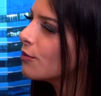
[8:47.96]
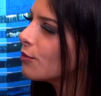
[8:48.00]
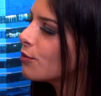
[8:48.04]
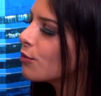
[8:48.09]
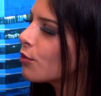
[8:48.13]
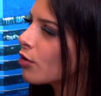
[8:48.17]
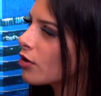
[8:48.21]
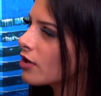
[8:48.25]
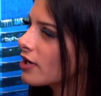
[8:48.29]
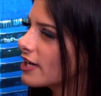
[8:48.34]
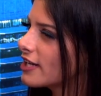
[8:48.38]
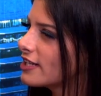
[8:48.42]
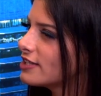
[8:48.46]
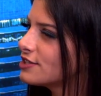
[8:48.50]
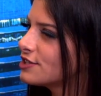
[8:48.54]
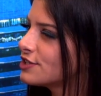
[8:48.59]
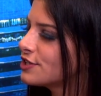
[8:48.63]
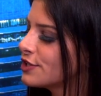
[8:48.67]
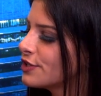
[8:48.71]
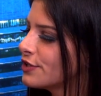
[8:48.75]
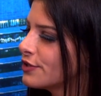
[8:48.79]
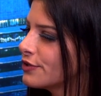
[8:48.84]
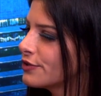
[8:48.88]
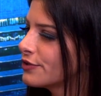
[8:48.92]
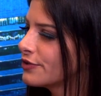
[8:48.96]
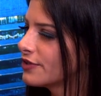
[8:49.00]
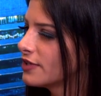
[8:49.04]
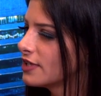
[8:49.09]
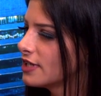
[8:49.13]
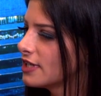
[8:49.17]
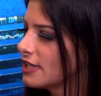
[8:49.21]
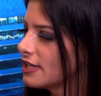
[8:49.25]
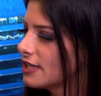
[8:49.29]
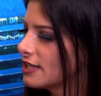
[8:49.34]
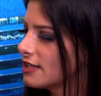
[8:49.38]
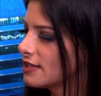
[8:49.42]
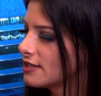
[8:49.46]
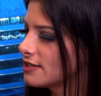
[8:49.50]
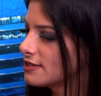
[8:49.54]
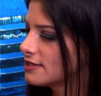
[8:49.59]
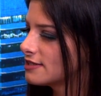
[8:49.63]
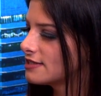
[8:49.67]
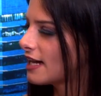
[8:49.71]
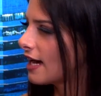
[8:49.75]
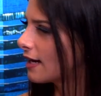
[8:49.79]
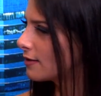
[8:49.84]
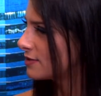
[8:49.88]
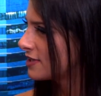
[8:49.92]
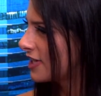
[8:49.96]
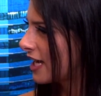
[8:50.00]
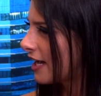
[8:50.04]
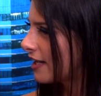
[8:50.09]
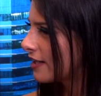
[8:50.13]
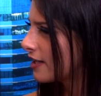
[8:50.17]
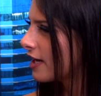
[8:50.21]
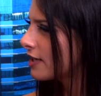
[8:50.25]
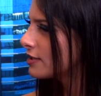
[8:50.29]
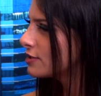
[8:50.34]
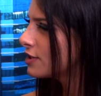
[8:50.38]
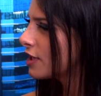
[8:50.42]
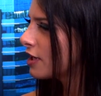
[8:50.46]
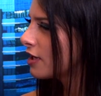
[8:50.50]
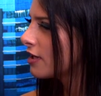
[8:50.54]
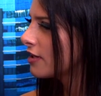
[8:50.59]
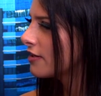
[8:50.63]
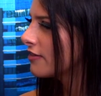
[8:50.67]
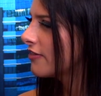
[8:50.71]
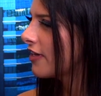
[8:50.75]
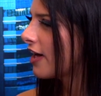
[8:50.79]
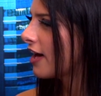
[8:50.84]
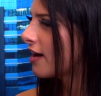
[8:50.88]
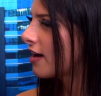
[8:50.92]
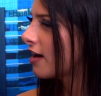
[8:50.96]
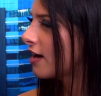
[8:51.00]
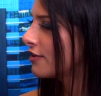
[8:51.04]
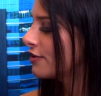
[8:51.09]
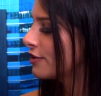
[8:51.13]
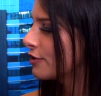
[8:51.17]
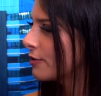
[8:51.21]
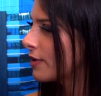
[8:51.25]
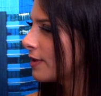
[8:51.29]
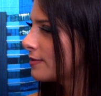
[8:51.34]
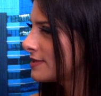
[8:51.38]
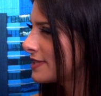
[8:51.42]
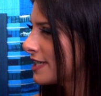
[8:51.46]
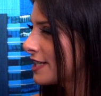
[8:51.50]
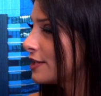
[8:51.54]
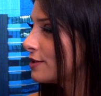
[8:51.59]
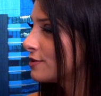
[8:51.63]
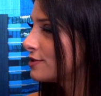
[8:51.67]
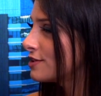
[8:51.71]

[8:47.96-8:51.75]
more into Snapchat. I saw that on your website. You